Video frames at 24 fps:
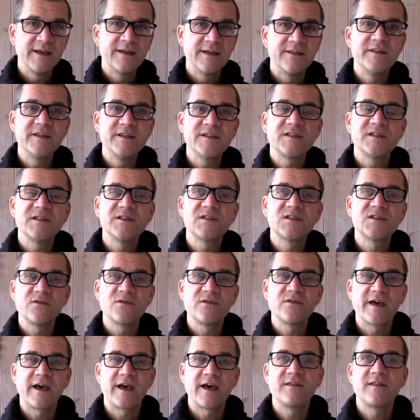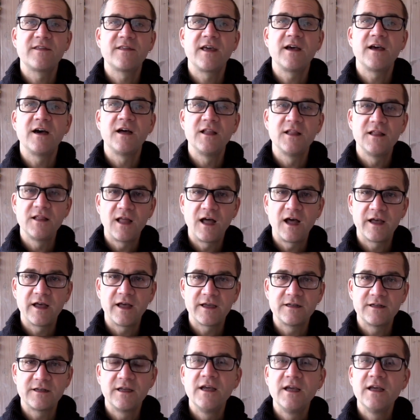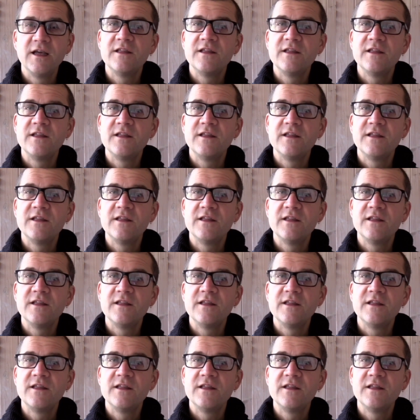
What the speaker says: This is so that they align.